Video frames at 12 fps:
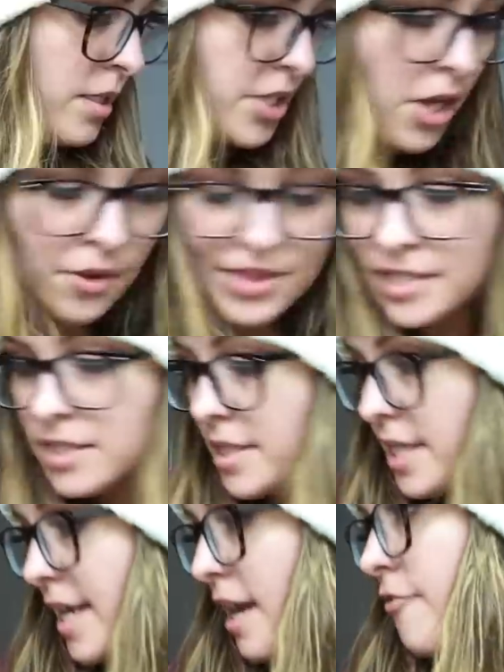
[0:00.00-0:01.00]
So that's all
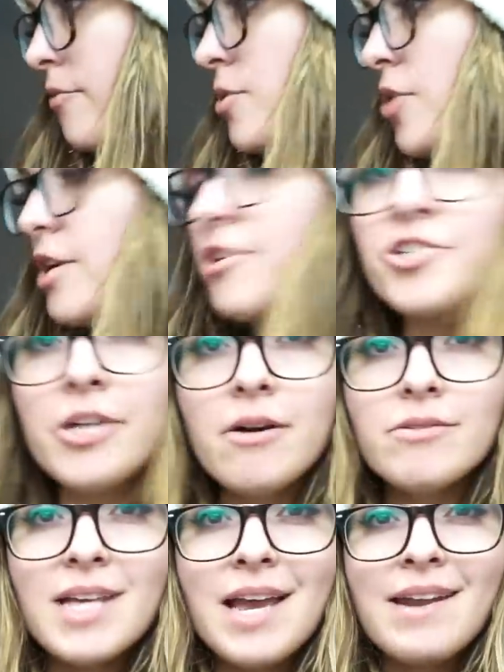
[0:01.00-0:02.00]
that I got from Trader
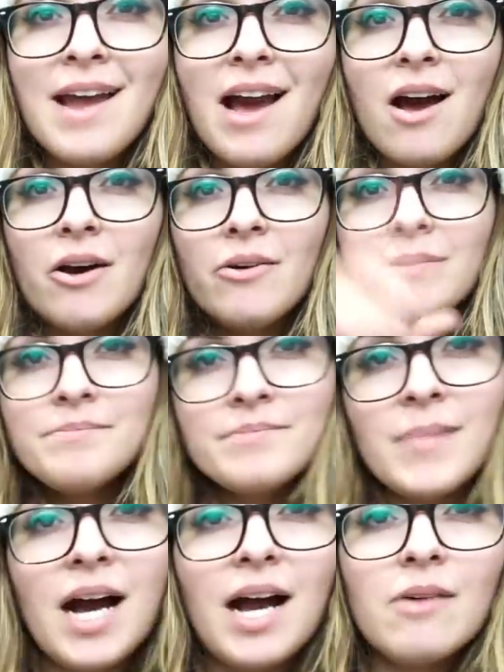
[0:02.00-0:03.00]
Joe's, and now
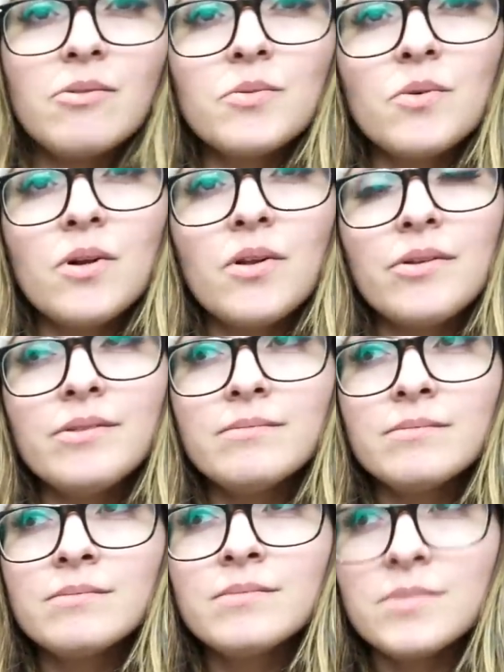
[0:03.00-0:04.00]
I will
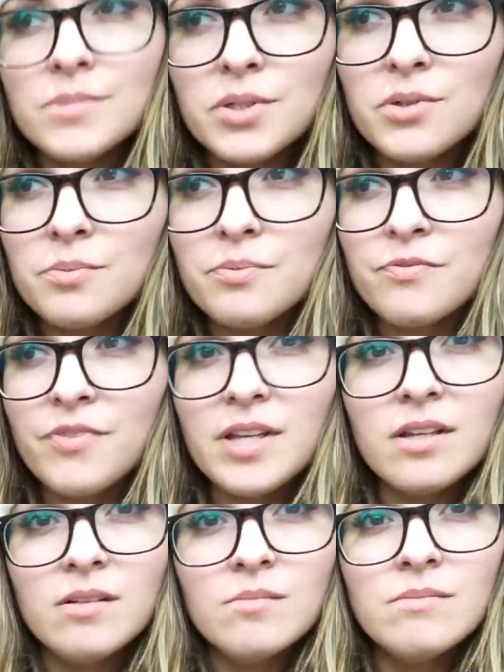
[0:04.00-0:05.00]
roll the
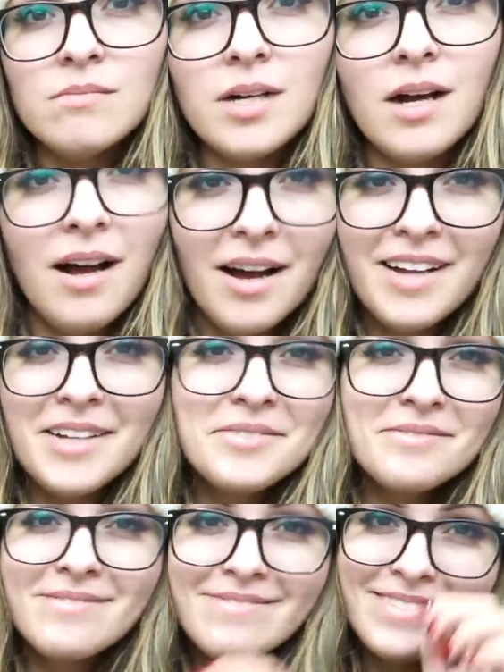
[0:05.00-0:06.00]
film of
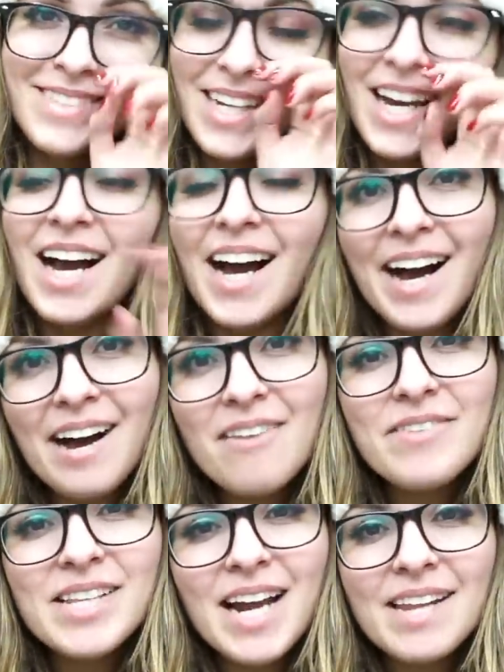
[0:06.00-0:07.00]

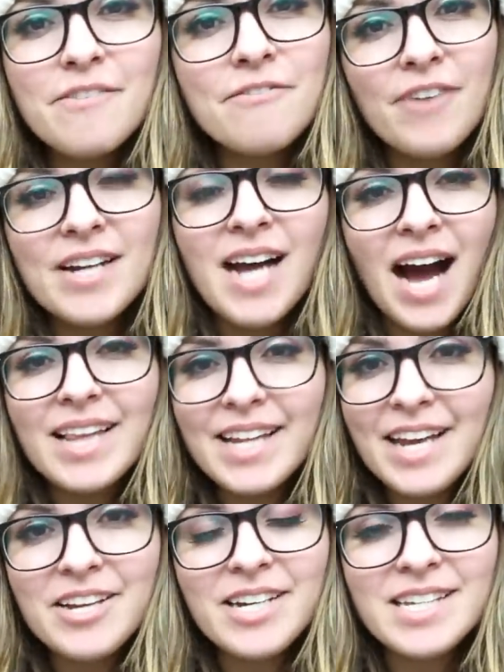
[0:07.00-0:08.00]
a lot of the fun
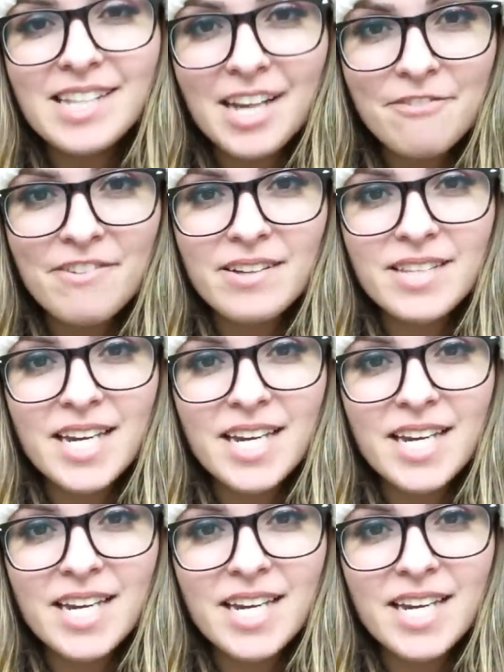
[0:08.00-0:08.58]
holiday goodies that I found